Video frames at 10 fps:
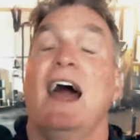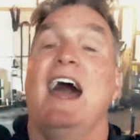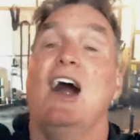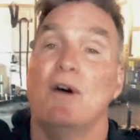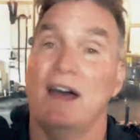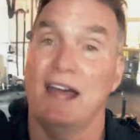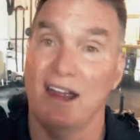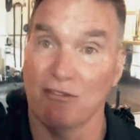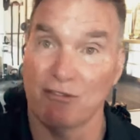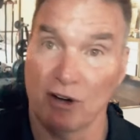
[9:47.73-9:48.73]

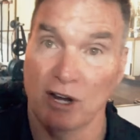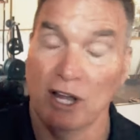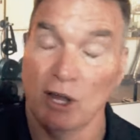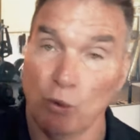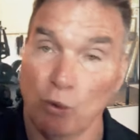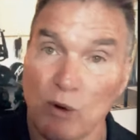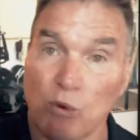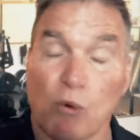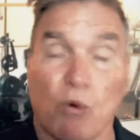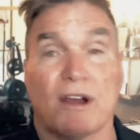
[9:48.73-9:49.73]
However, we
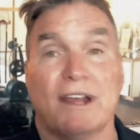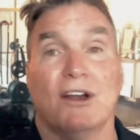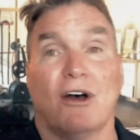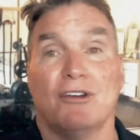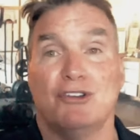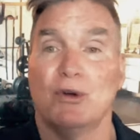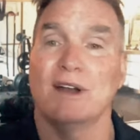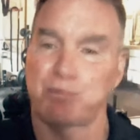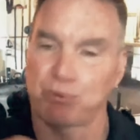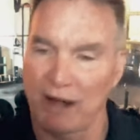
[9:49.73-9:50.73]
were working on doing
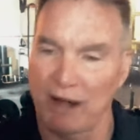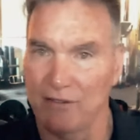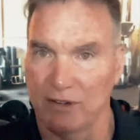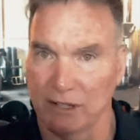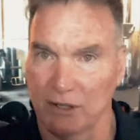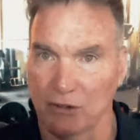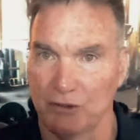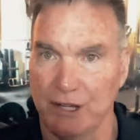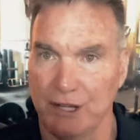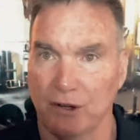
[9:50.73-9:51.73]
a private little
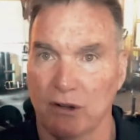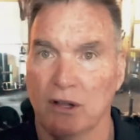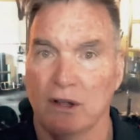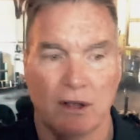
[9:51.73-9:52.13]
deal,